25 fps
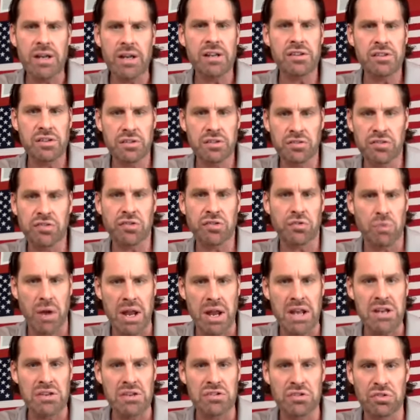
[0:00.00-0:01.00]
It's
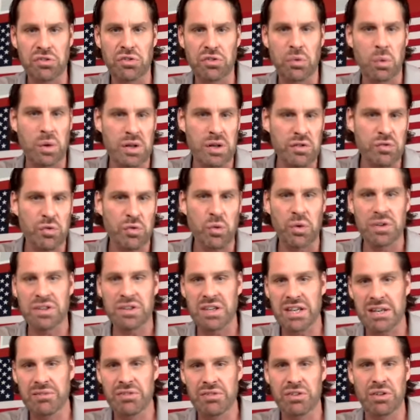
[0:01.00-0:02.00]
strange. There's 24
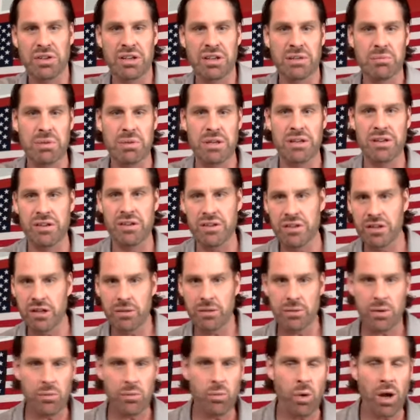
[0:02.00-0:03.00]
teams that are going to be there. You're going
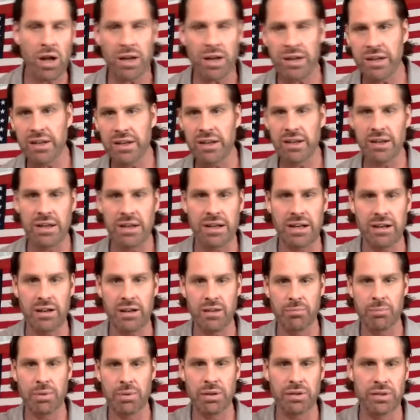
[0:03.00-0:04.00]
to be walking in and out of
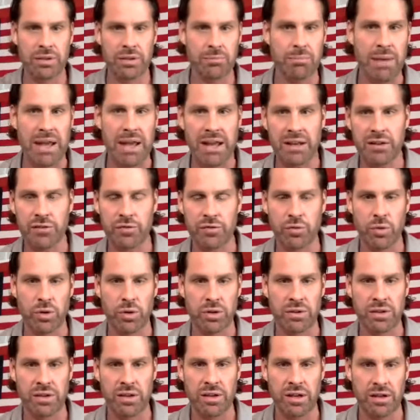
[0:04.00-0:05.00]
the building, back and forth
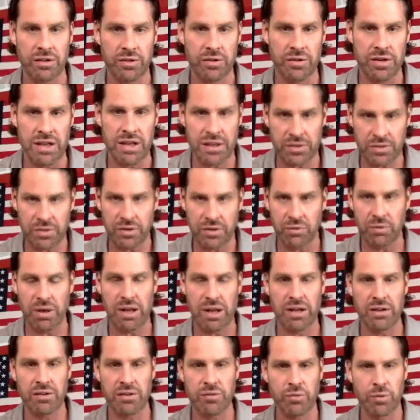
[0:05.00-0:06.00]
to underneath the
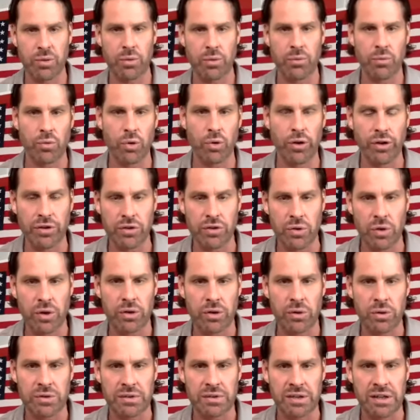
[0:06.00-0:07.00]
ground from the Royal York
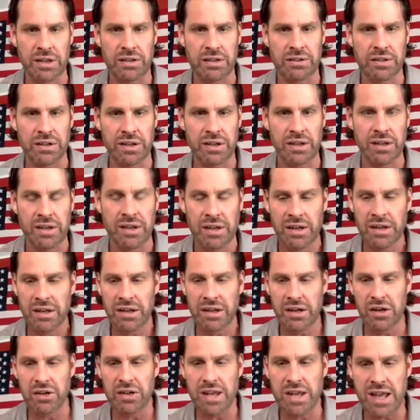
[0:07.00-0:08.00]
Hotel to the
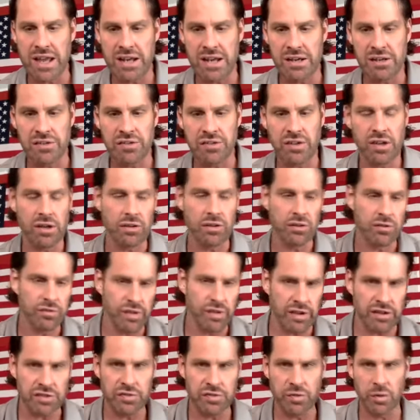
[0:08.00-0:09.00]
Air Canada Centre, and
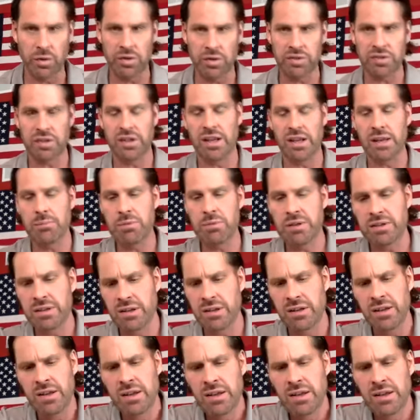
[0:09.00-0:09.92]
vice versa in Edmonton.